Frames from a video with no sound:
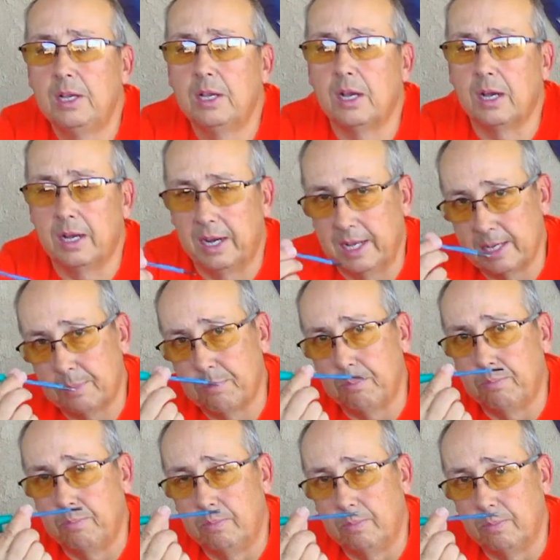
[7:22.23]
It has
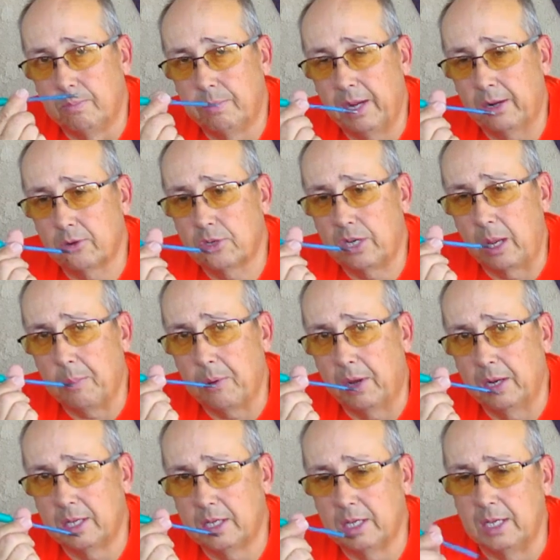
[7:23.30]
painter's tape on
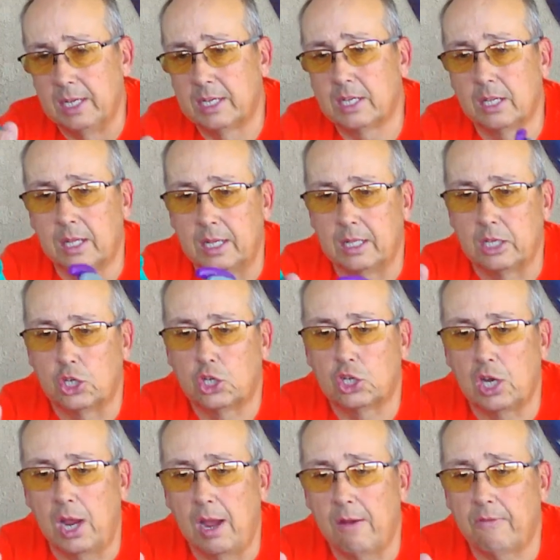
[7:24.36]
it to insulate the
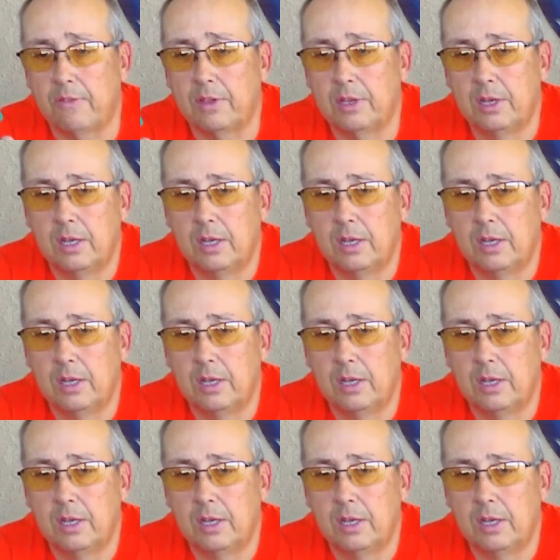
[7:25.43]
shaft,